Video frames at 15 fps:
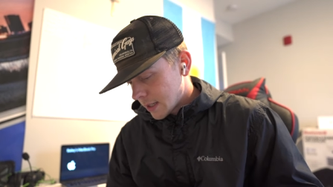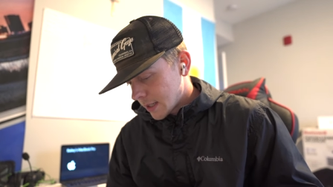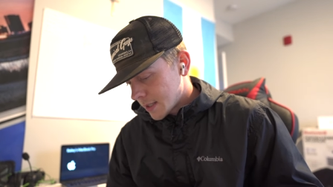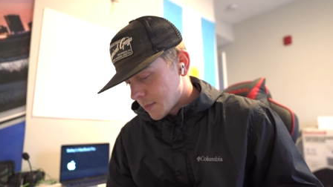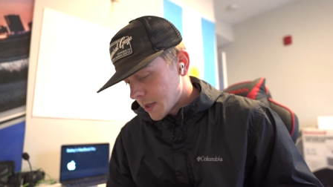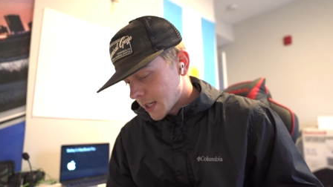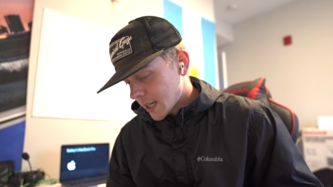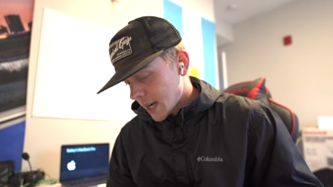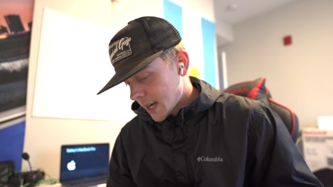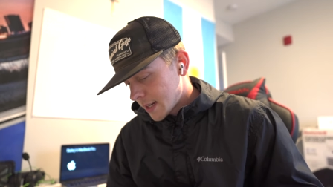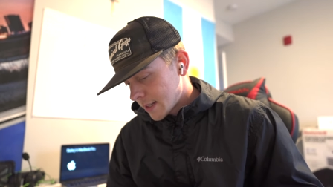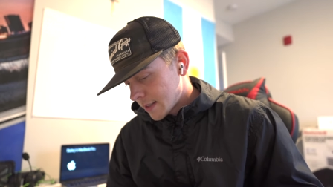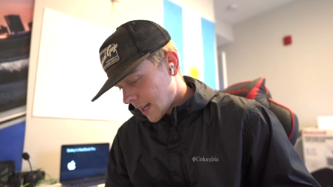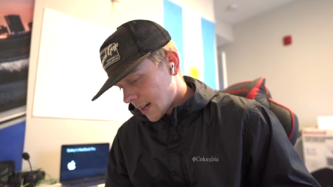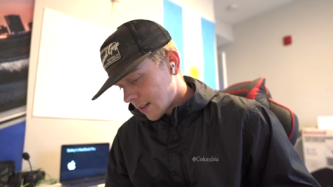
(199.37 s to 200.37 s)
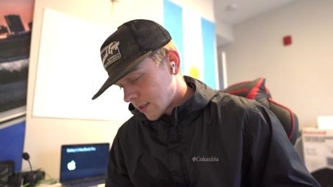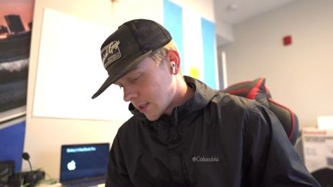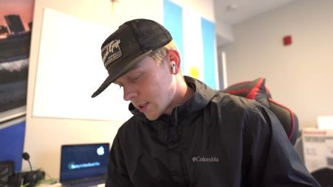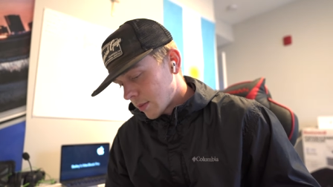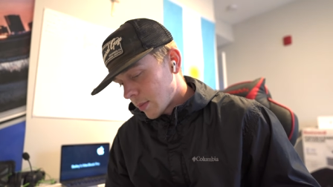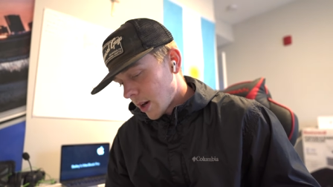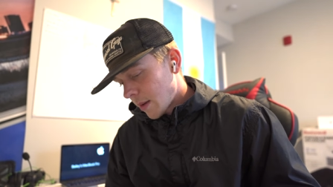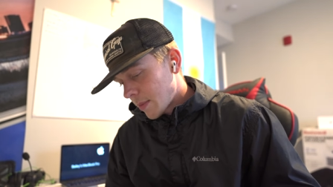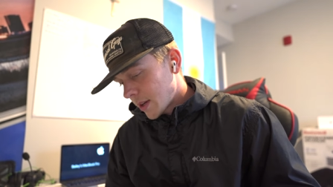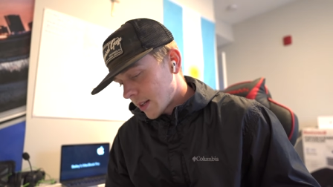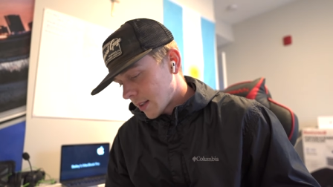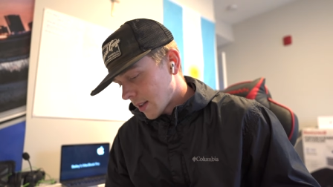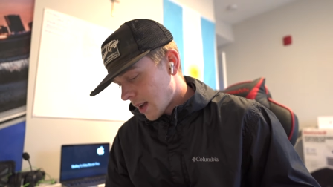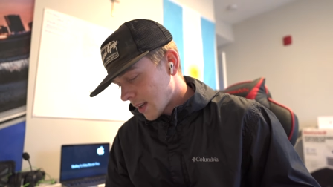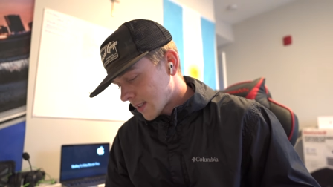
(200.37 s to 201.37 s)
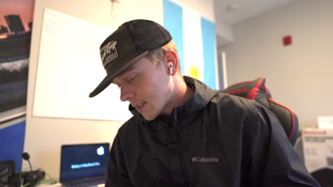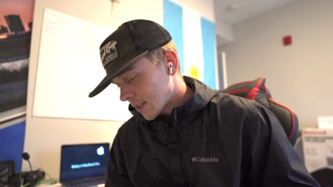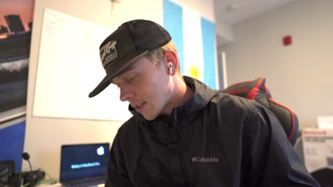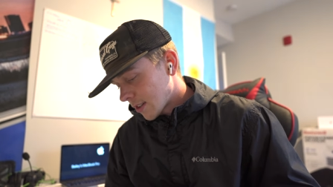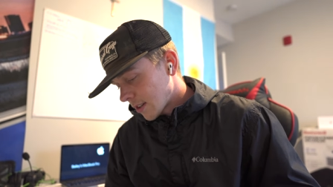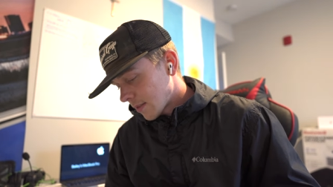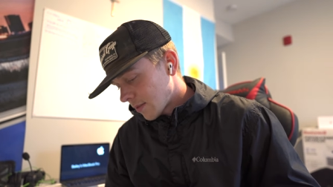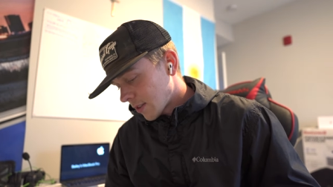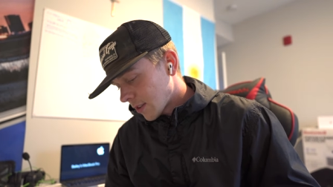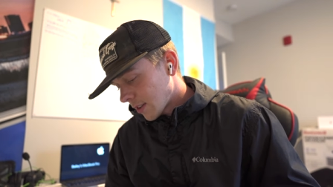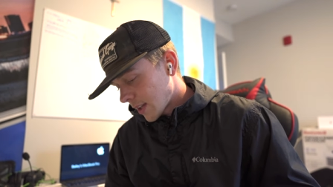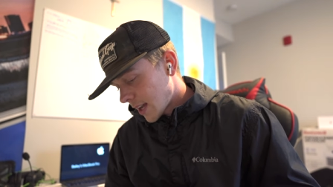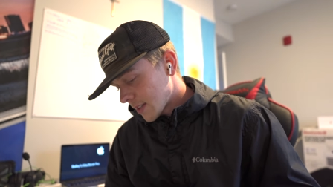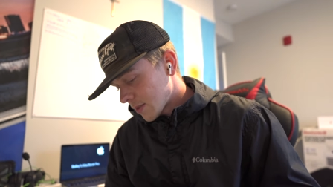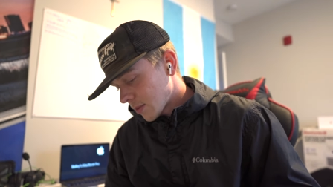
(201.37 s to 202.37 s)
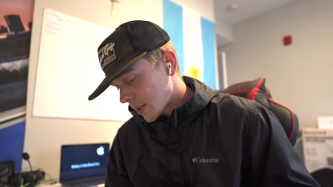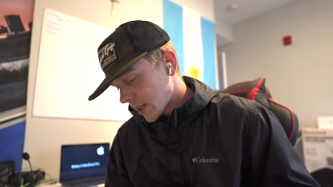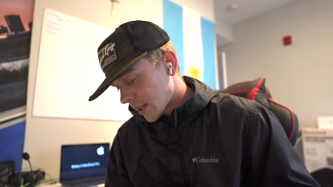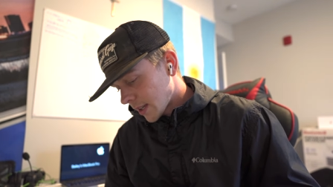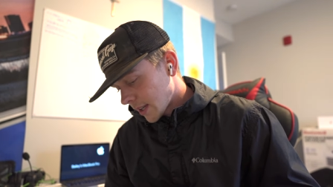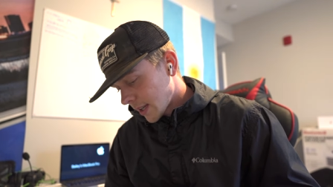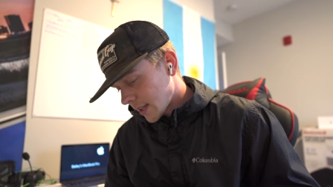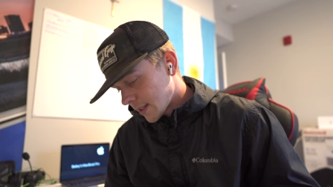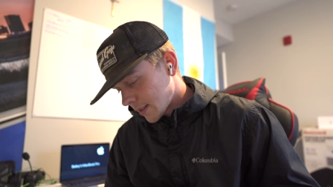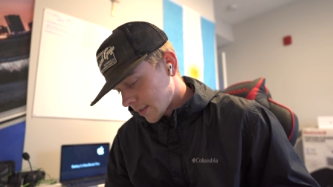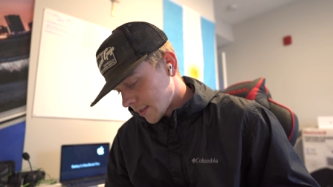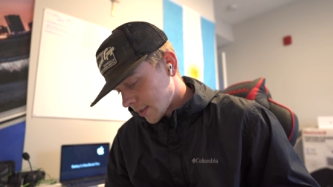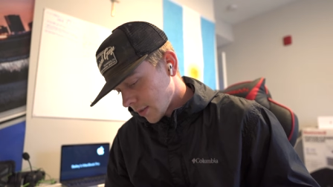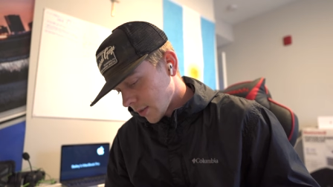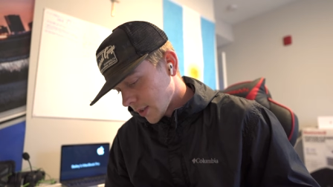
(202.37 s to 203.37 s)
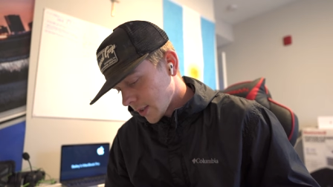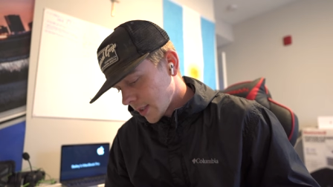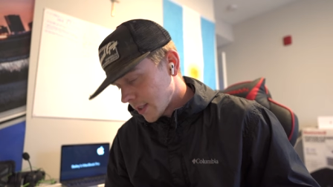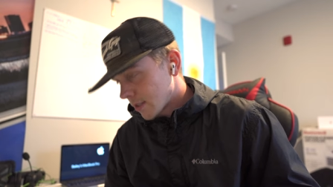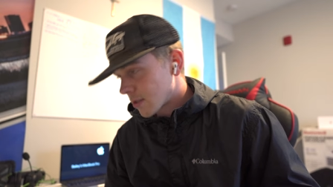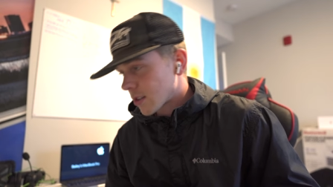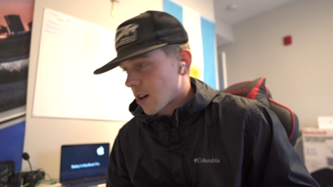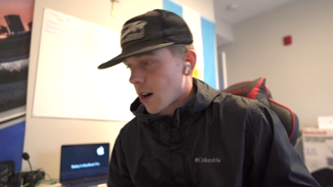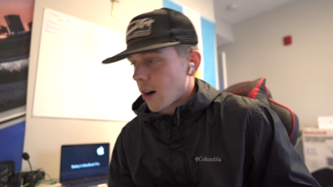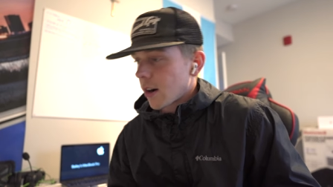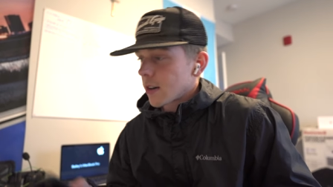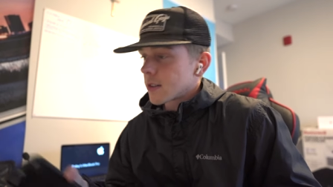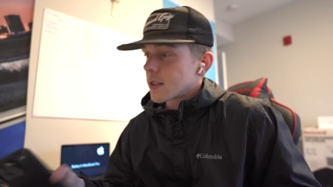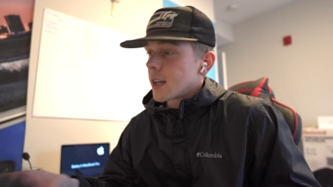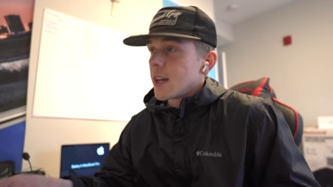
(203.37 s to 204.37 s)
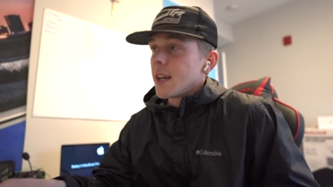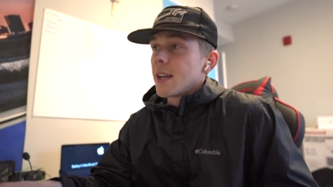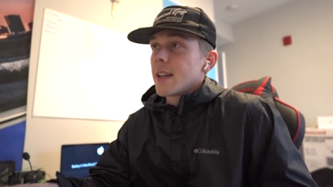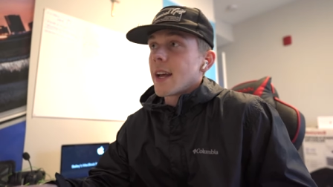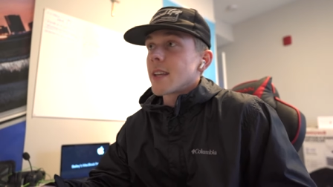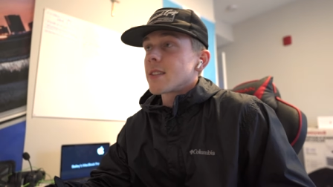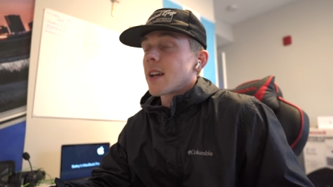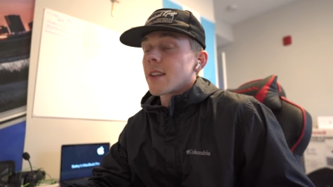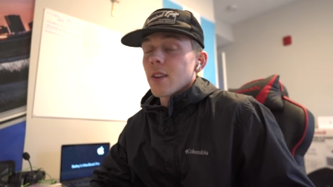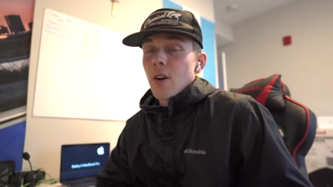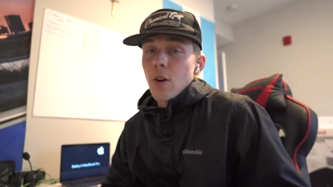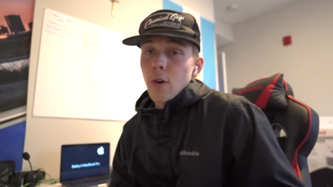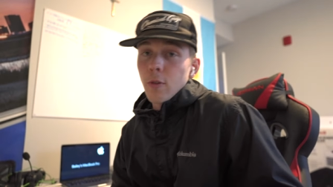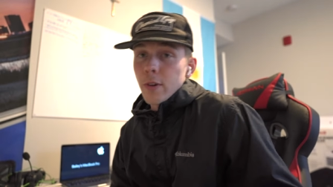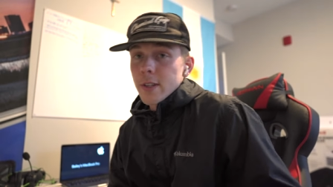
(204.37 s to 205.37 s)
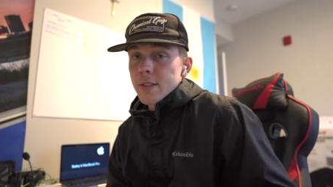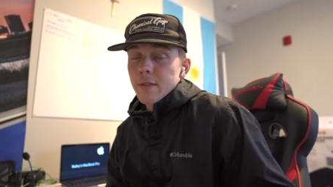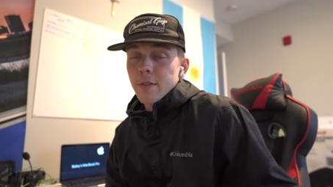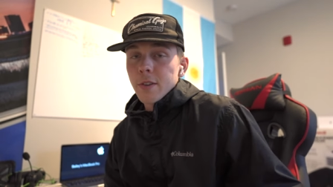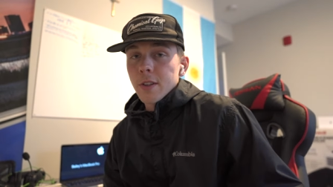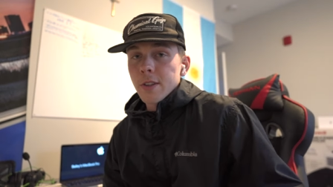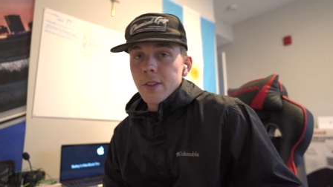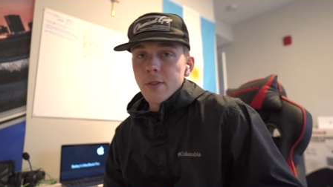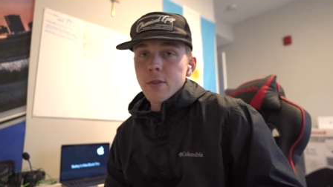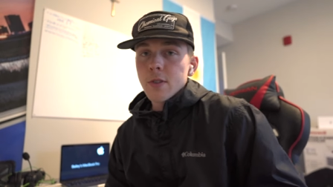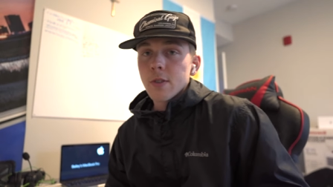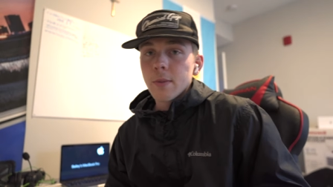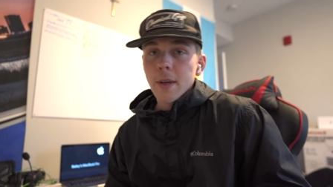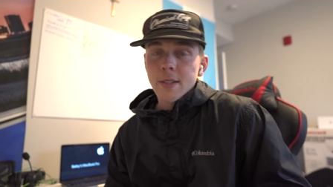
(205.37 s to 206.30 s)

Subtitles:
It's been kind of, I don't know, bro. I've been locked in the crib for the last week, and really this car is, that's like the whole reason for the YouTube.